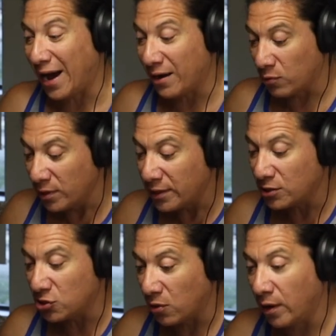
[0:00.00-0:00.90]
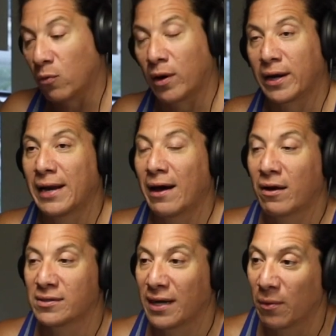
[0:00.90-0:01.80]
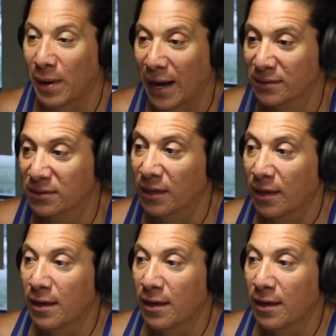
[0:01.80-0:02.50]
I really enjoy working out outside the box,